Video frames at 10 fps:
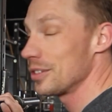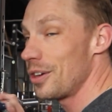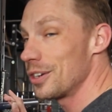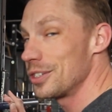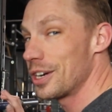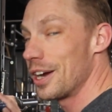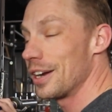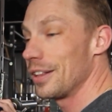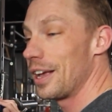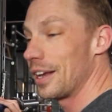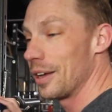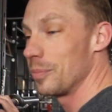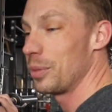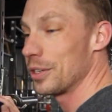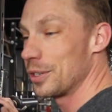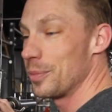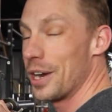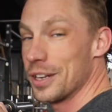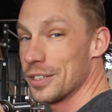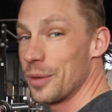long as you kind of like plus or
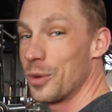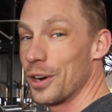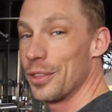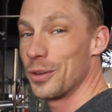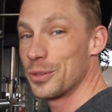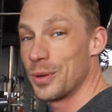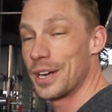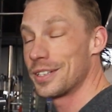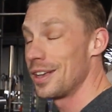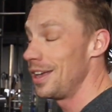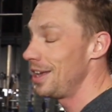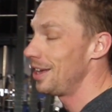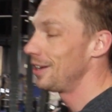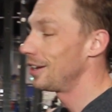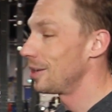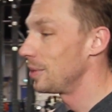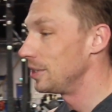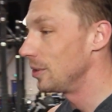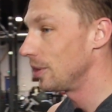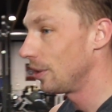minus somewhere on those rings, you're gonna be
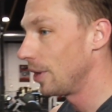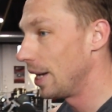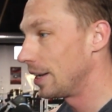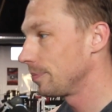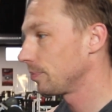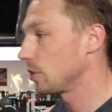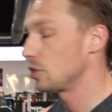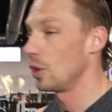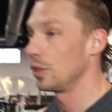doing all right. So